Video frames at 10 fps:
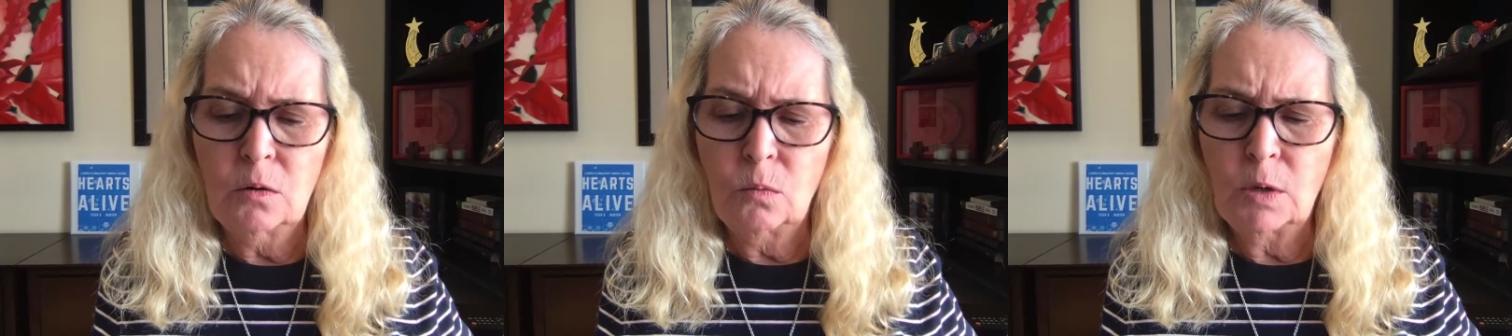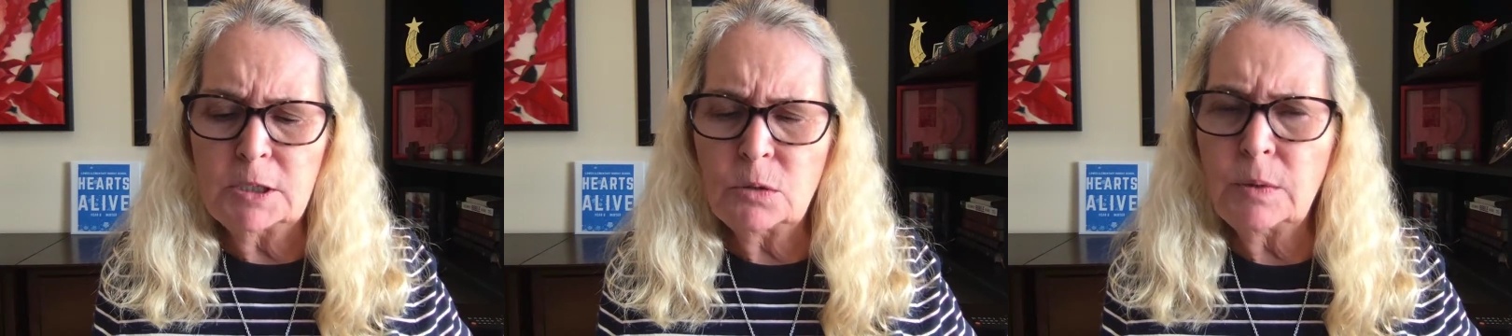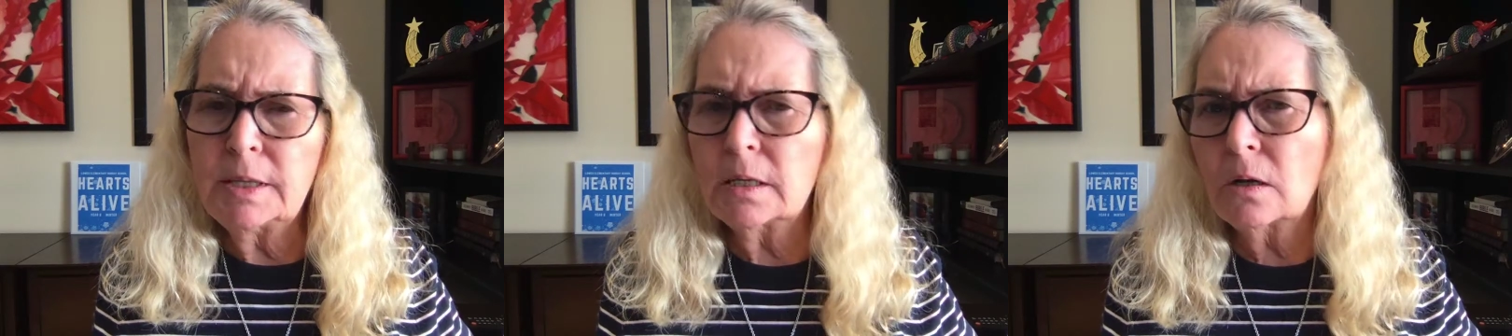What do
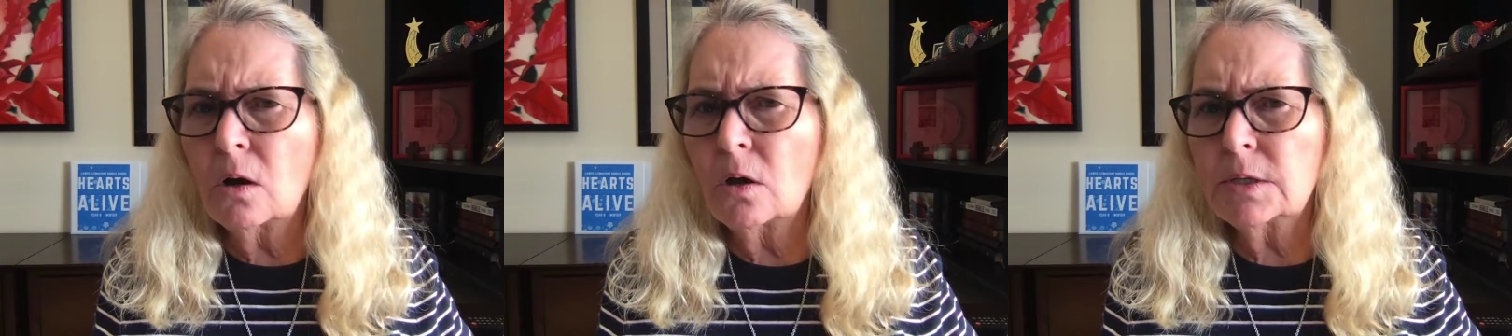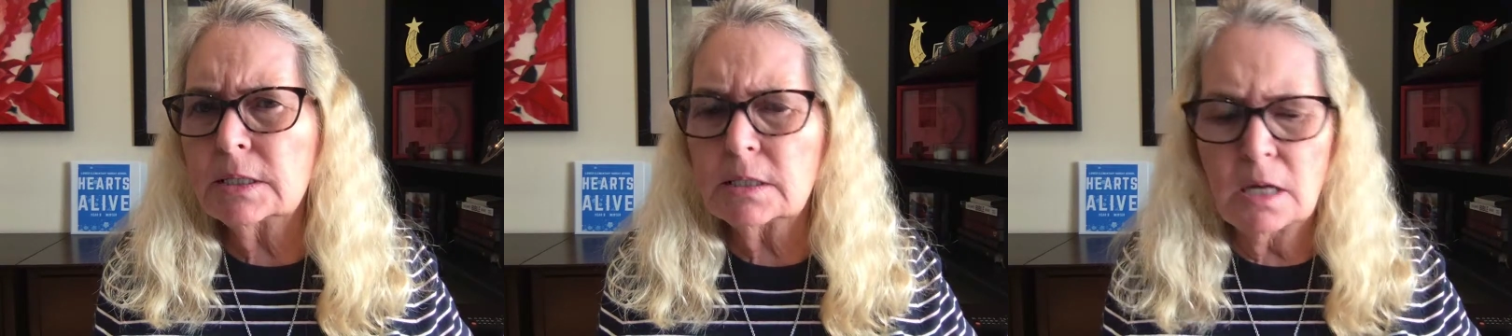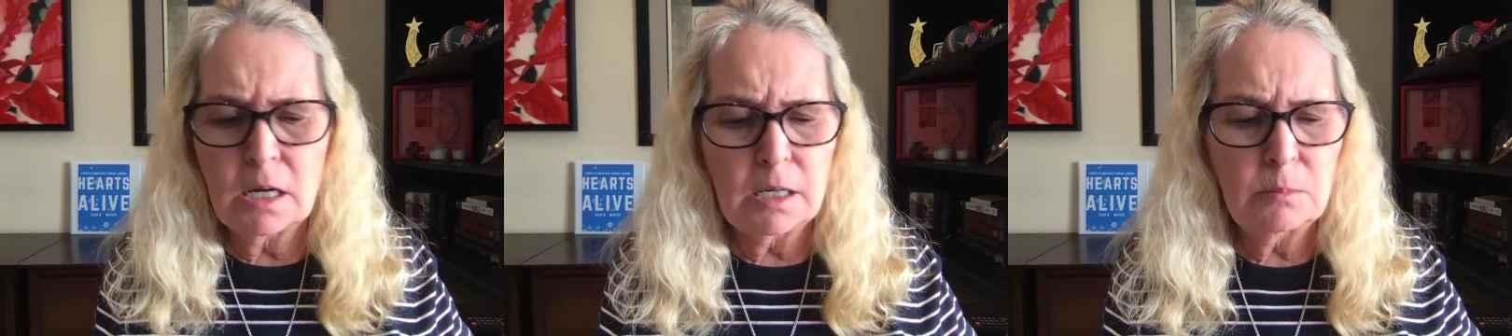we call this
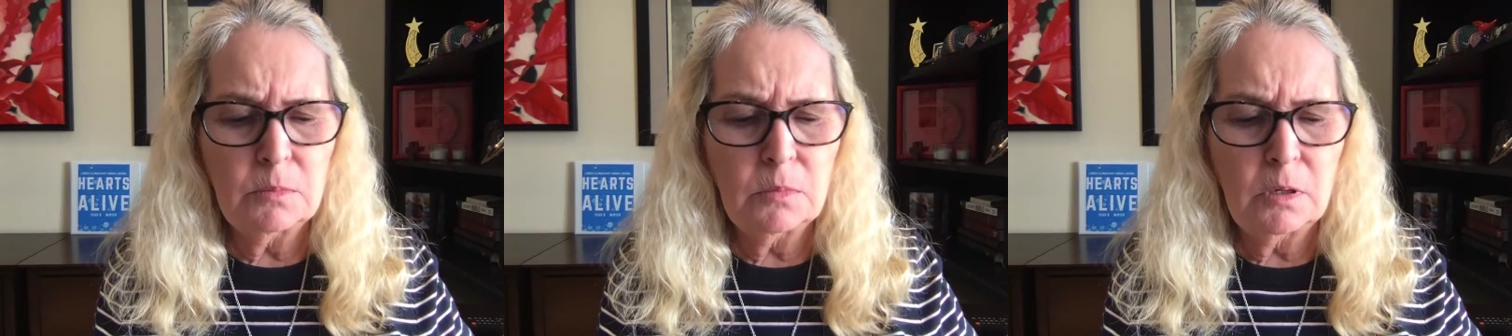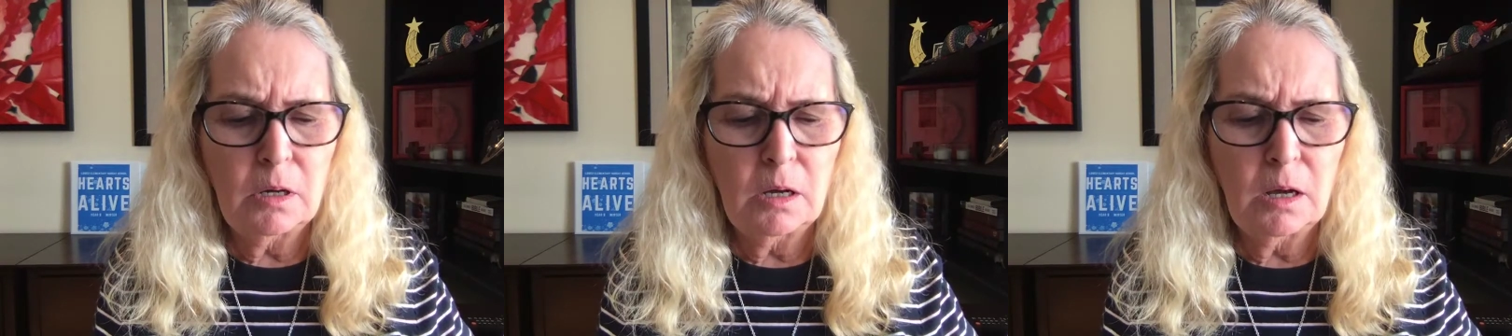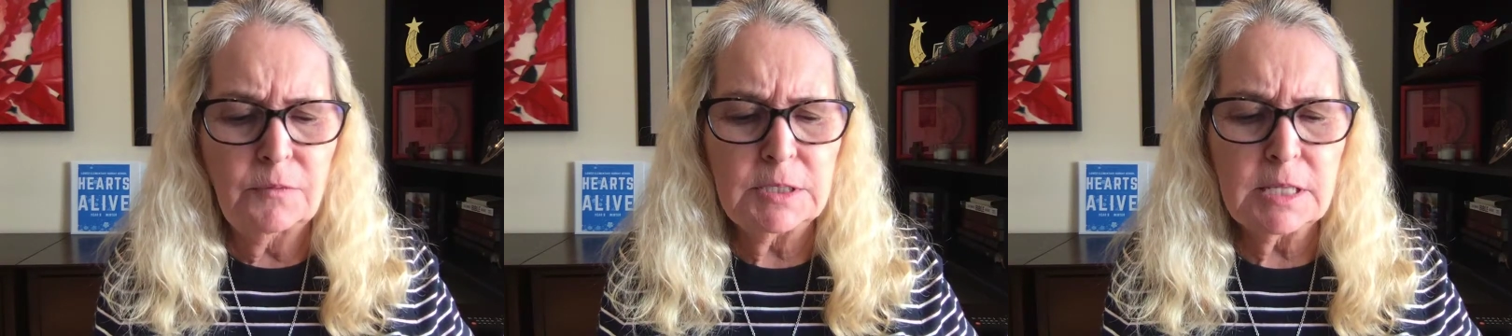time
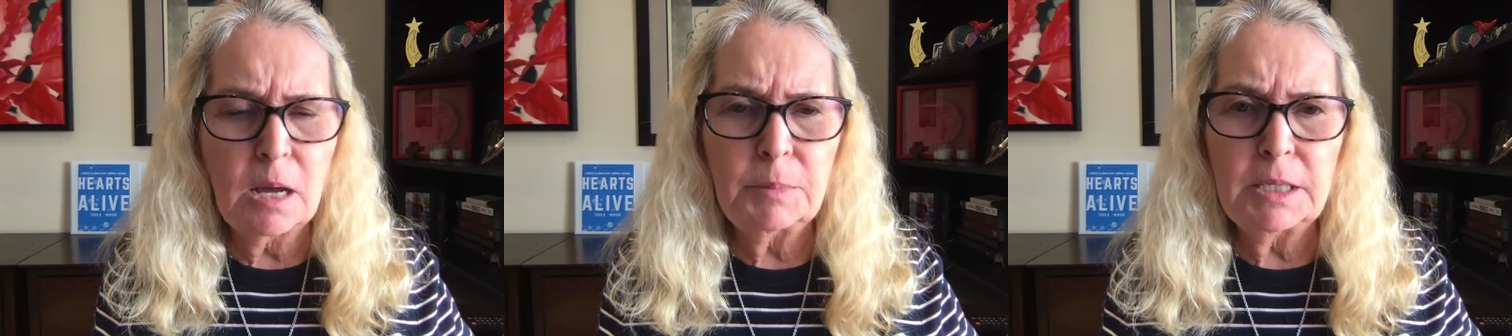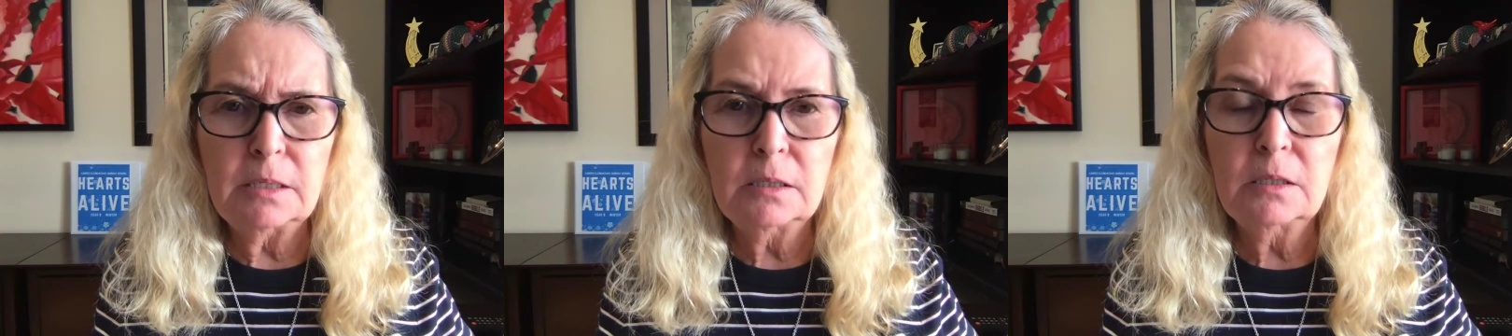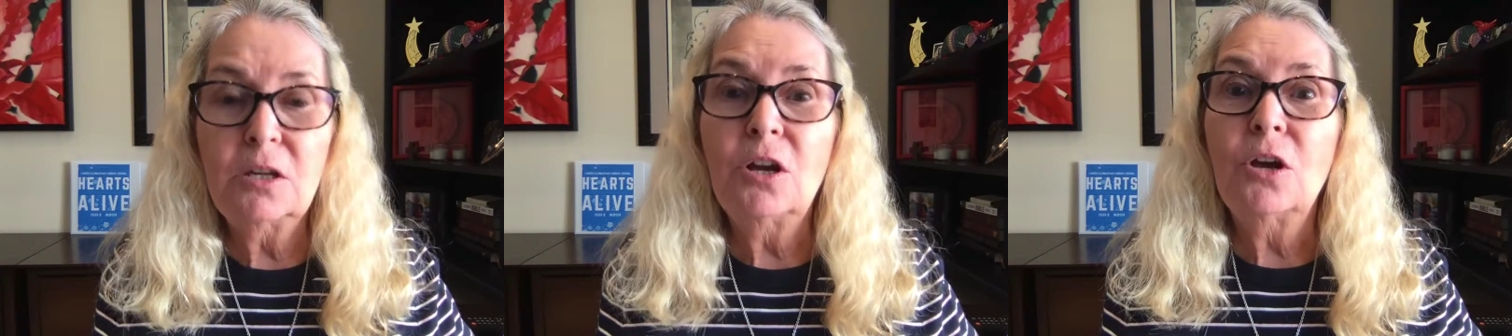of His coming?
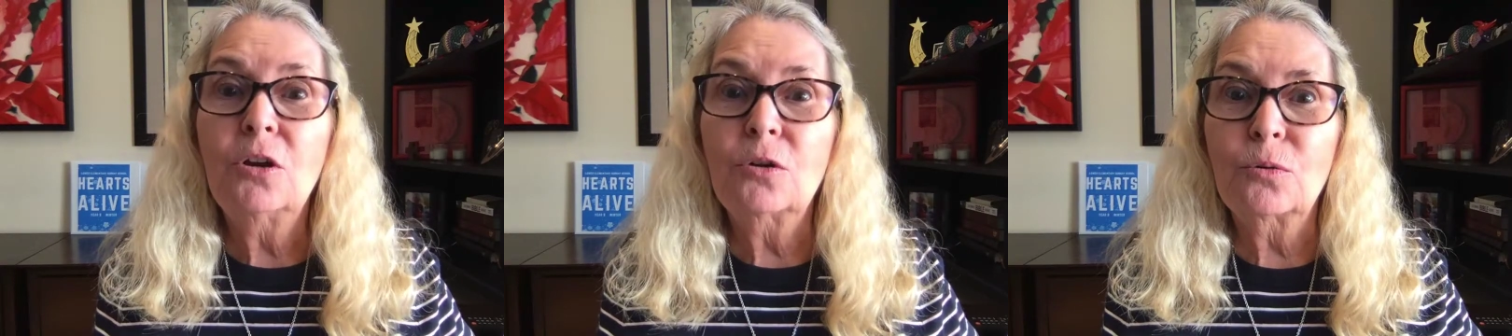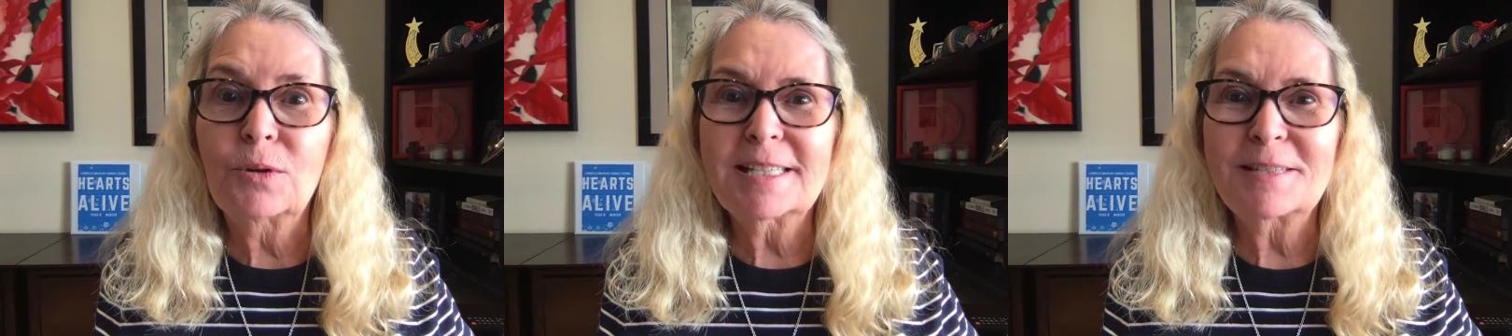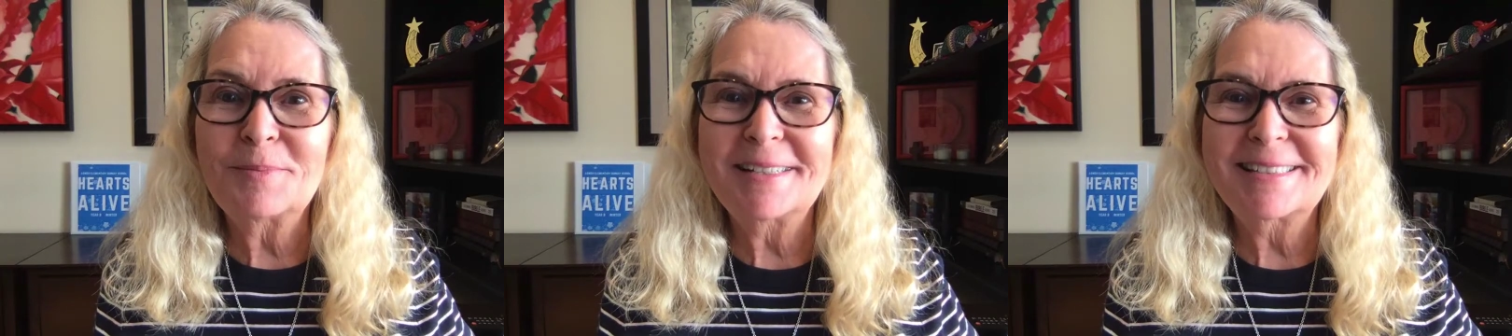
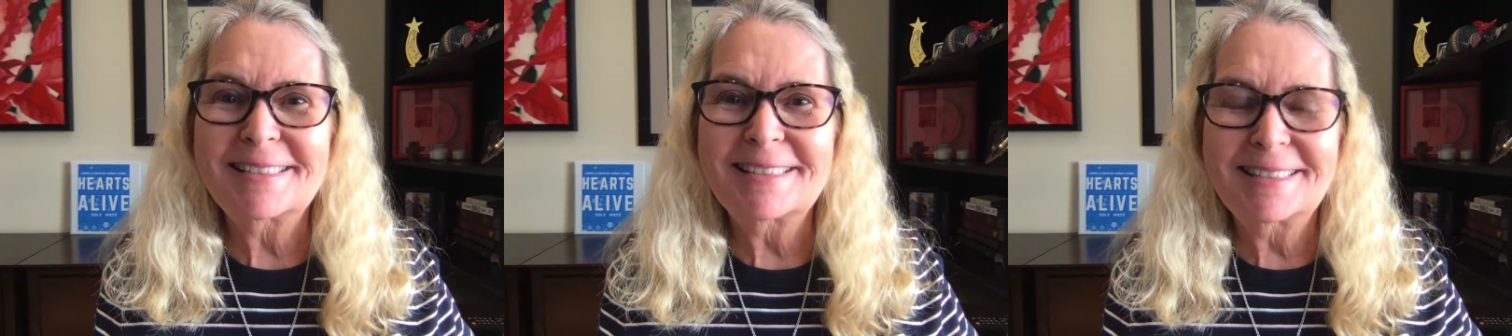Christmas.